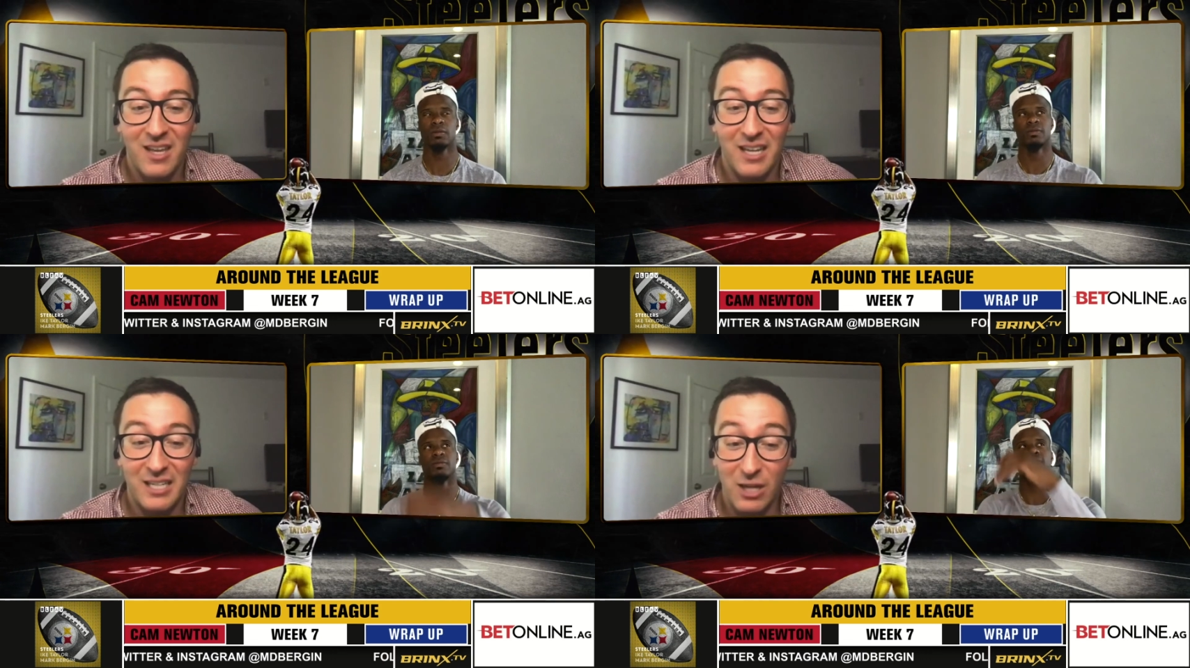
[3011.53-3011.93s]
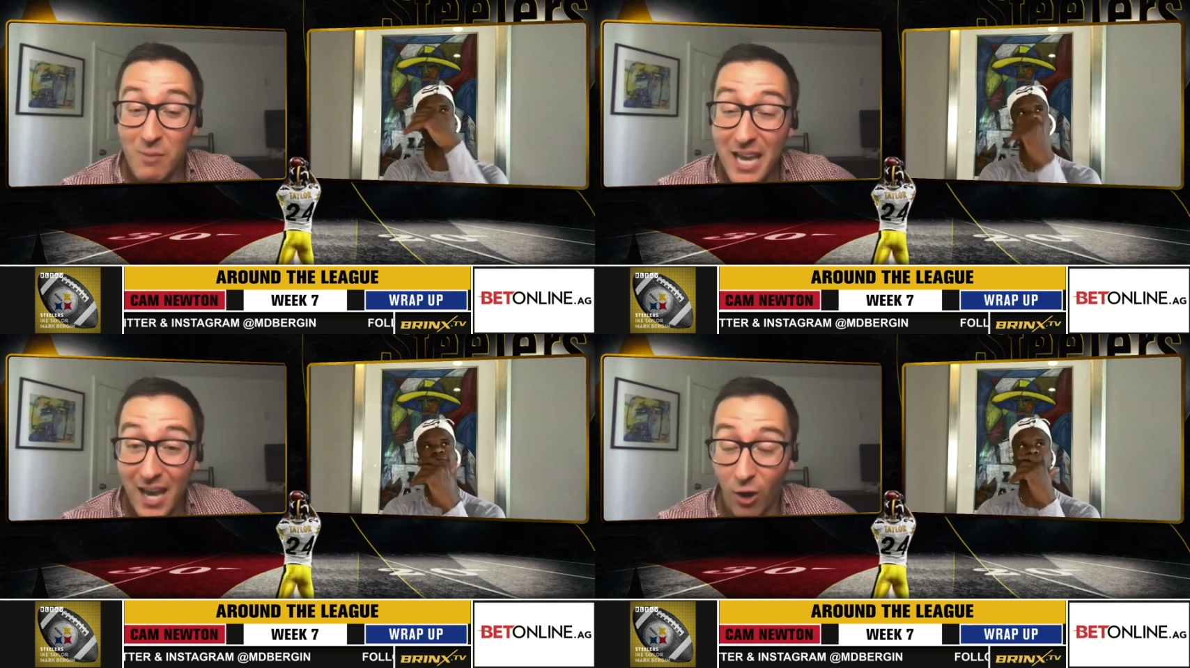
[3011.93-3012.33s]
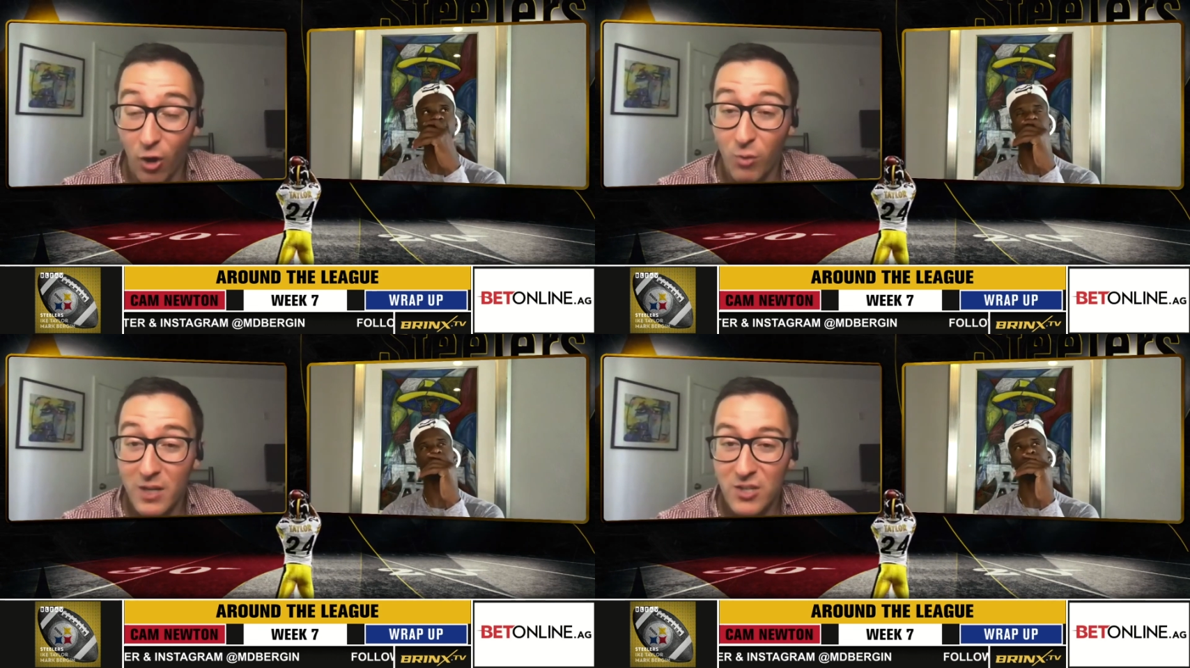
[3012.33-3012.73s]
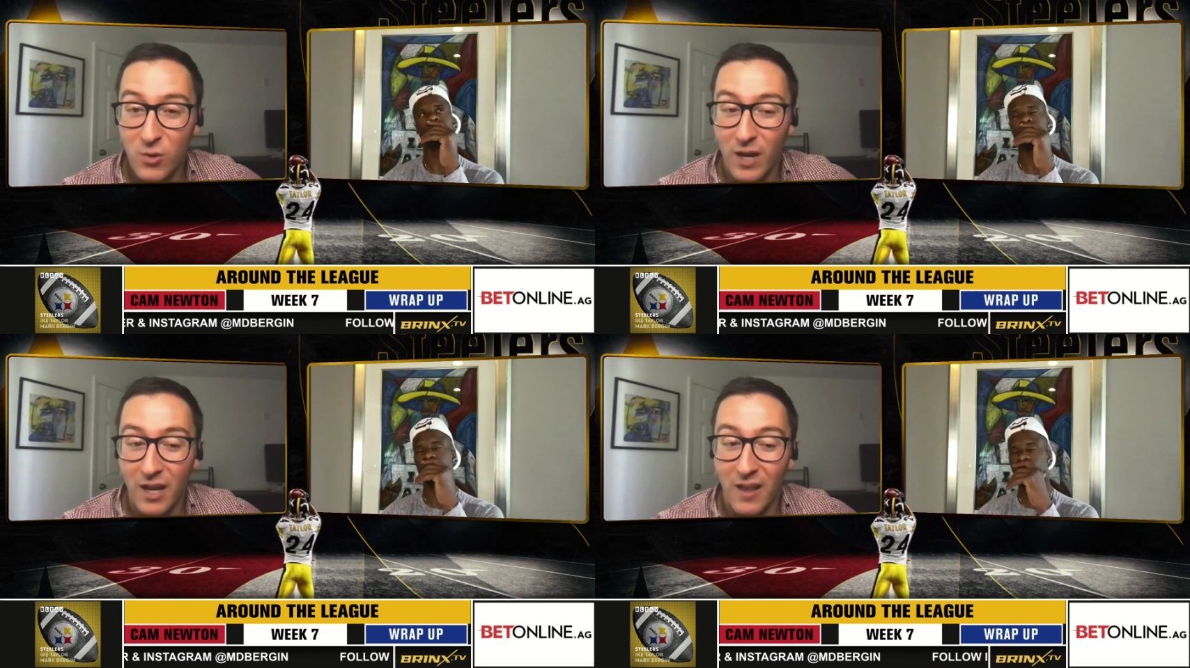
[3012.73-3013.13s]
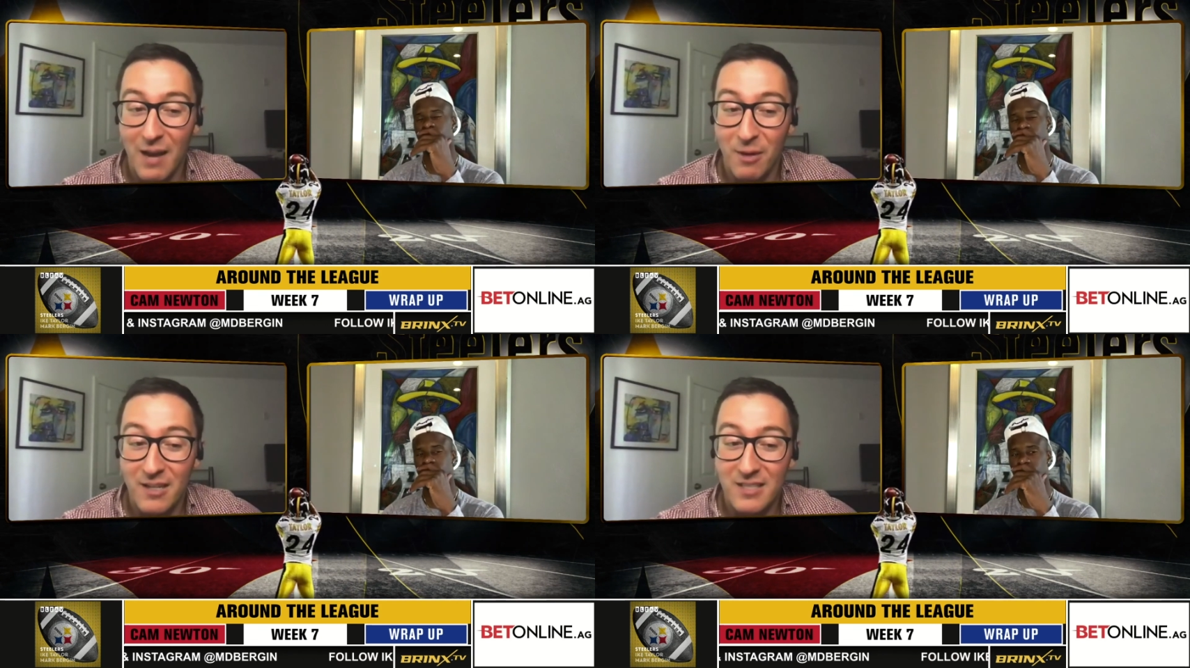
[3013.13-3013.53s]
Speaker 1: Going to be at home as well. I'm
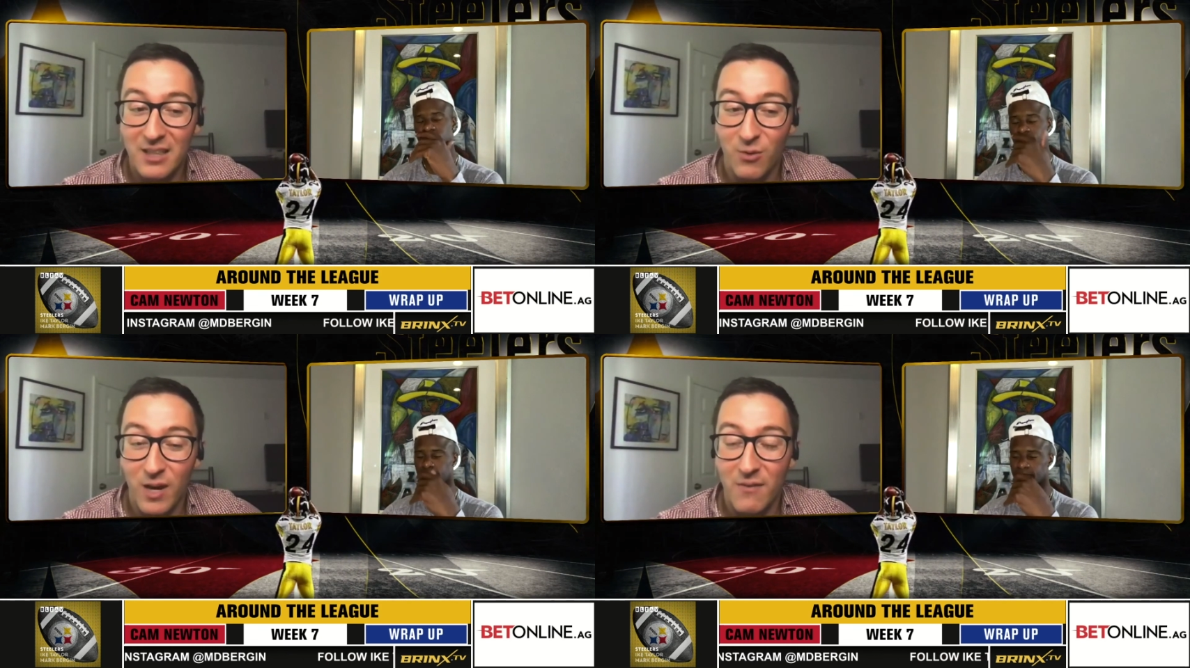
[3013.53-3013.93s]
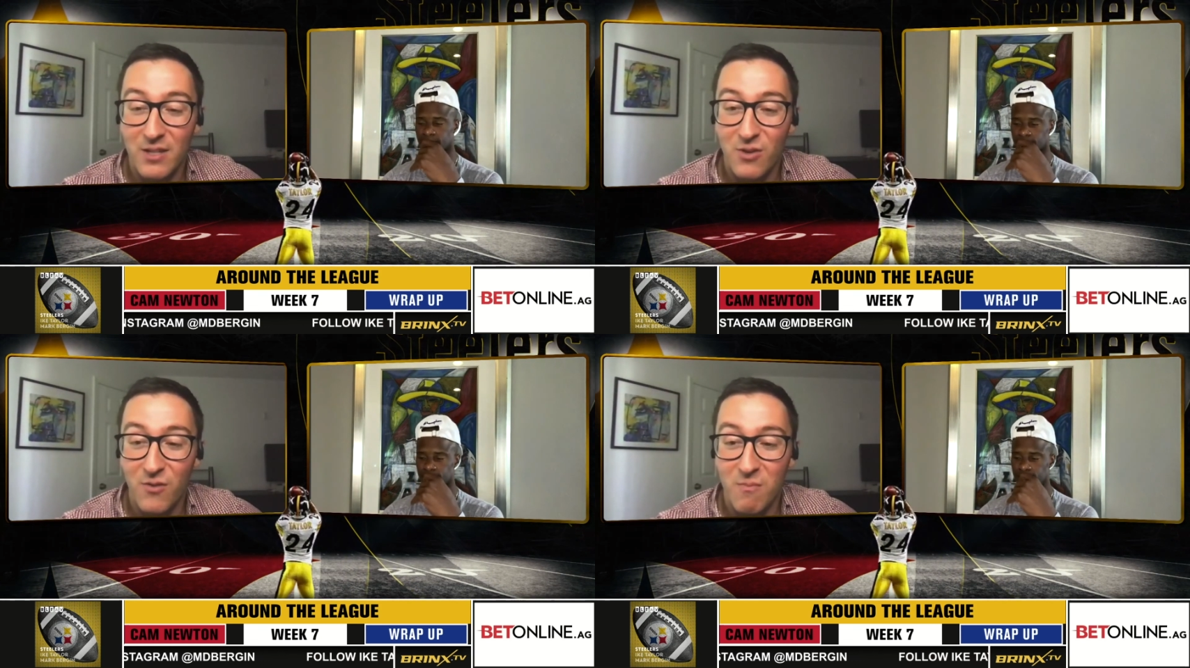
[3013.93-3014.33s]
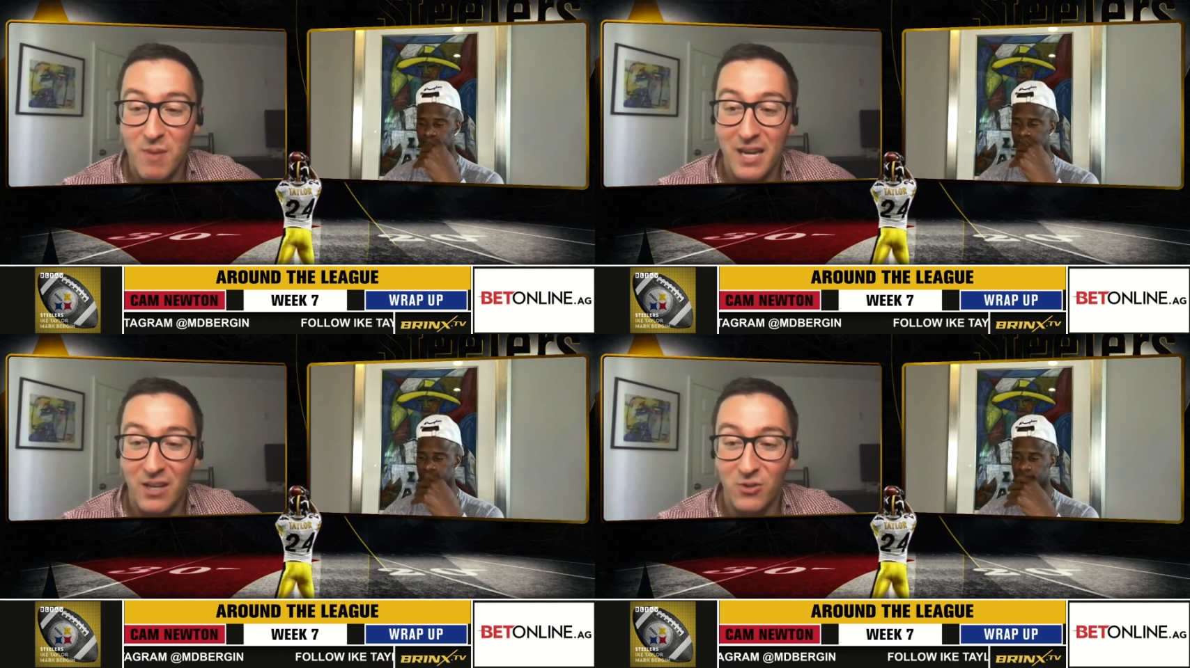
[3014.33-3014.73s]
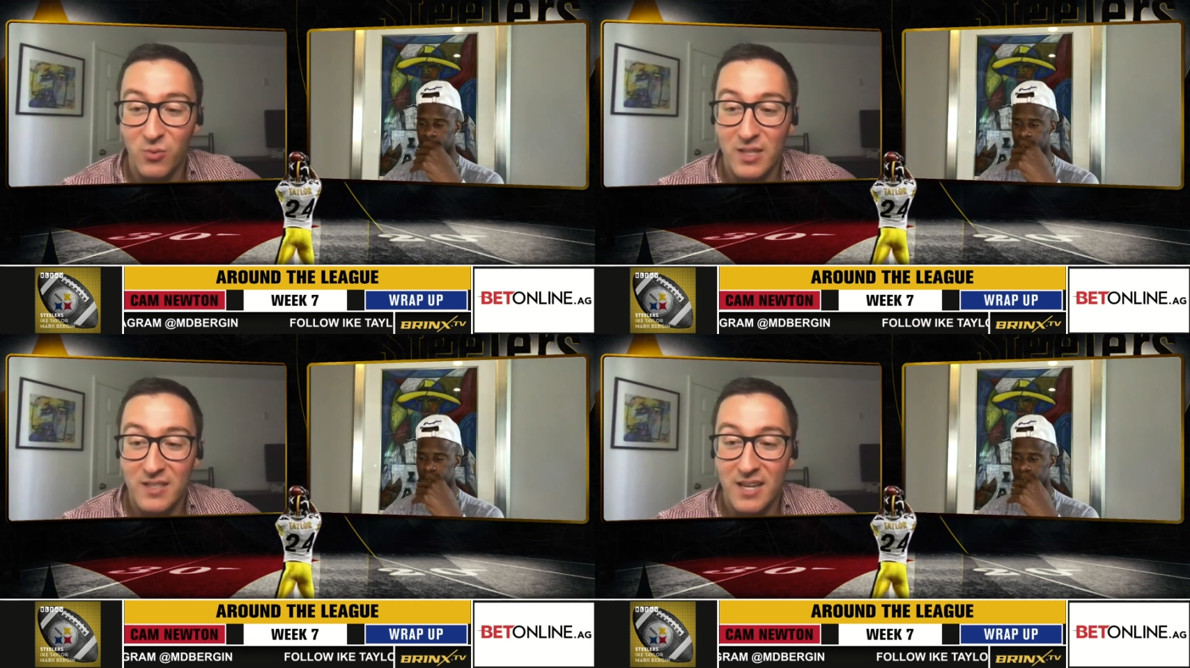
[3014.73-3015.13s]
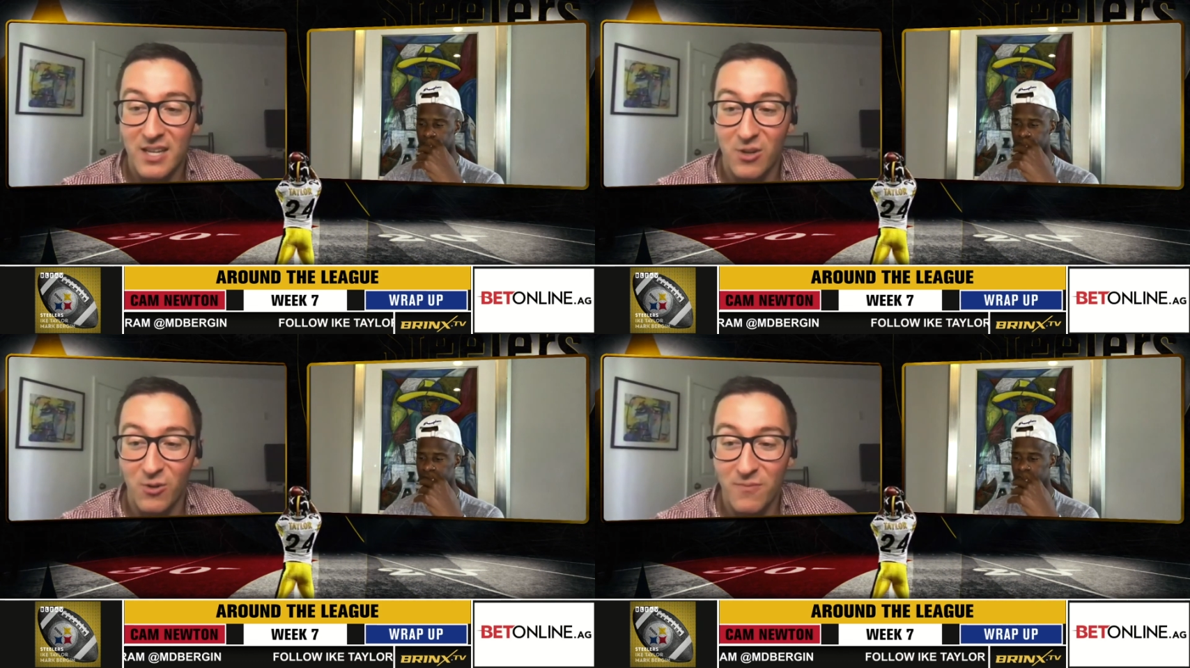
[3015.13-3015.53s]
going to take the Ravens over the Bengals. What say you?